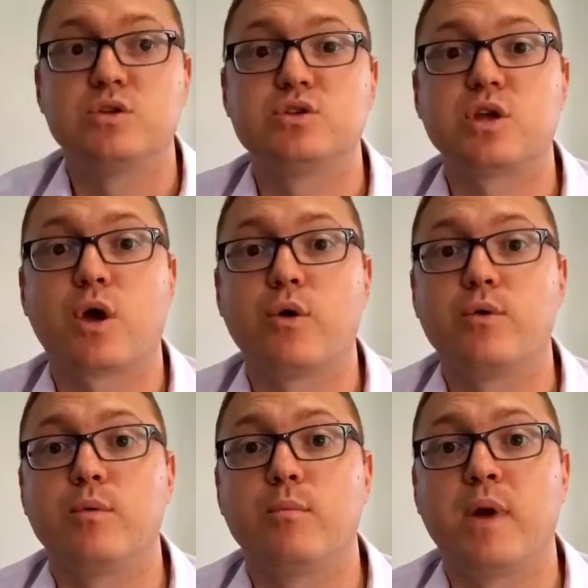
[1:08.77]

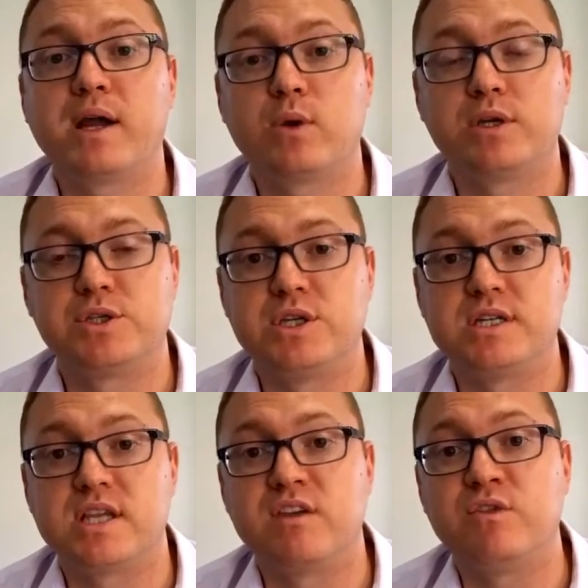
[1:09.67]
So my question
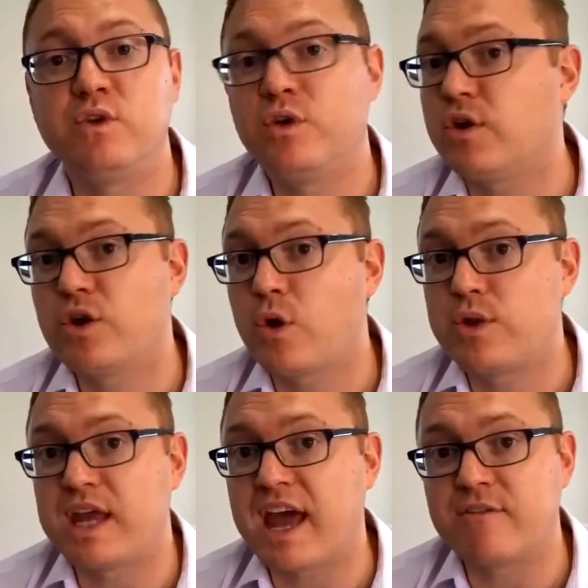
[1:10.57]
is, if you don't know
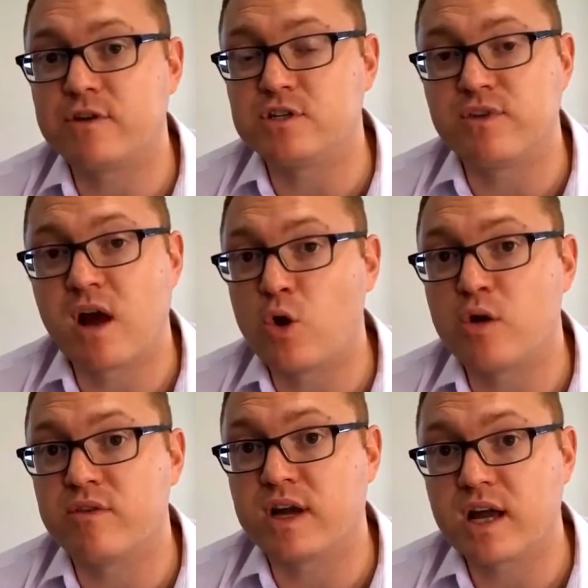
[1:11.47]
the average value
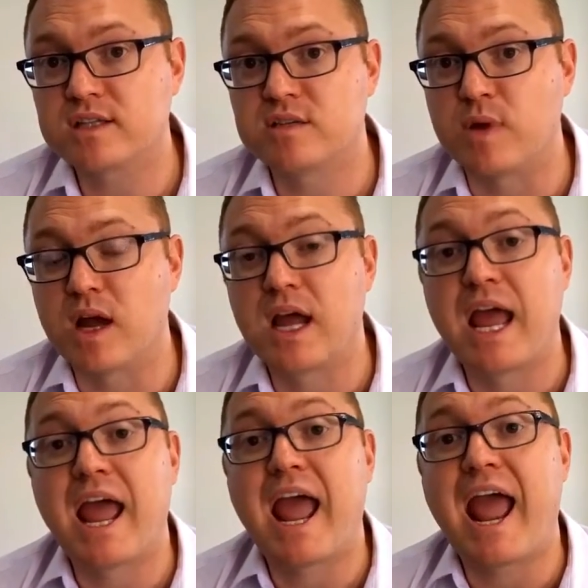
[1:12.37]
of a customer,
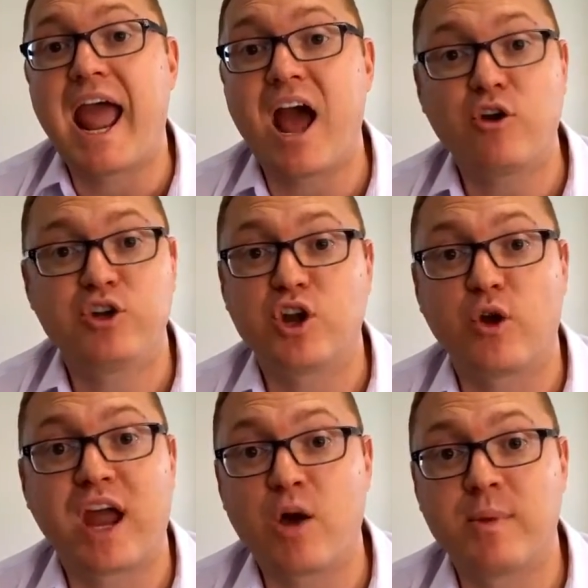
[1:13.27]
how do you
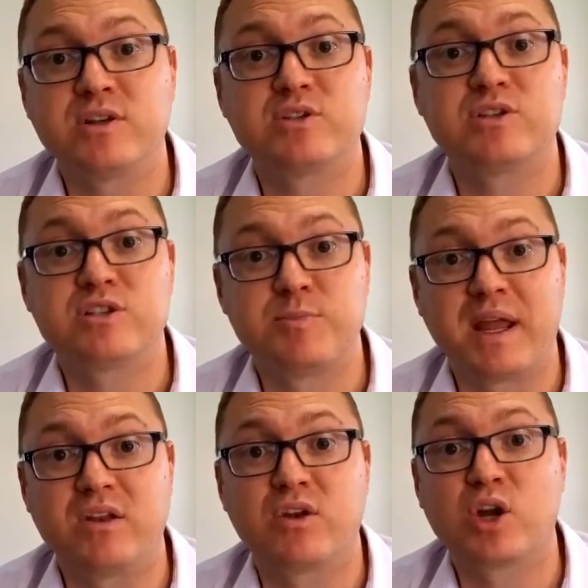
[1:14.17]
know how much to
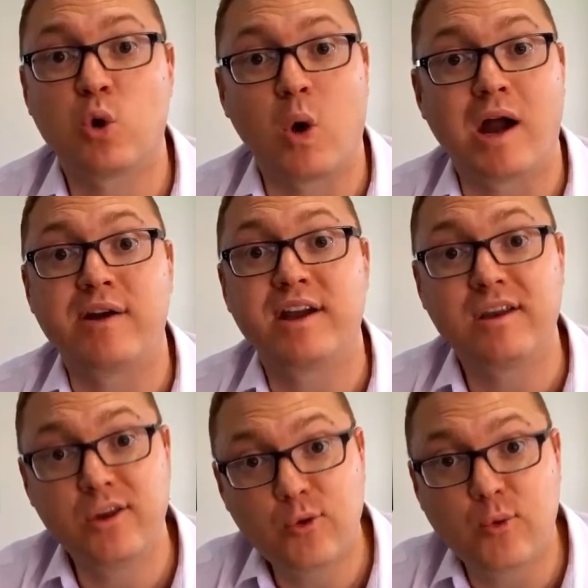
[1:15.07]
spend on acquiring a
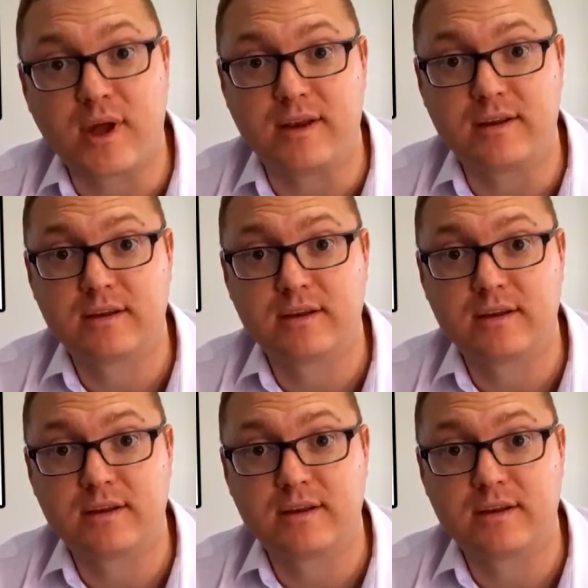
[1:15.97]
new one?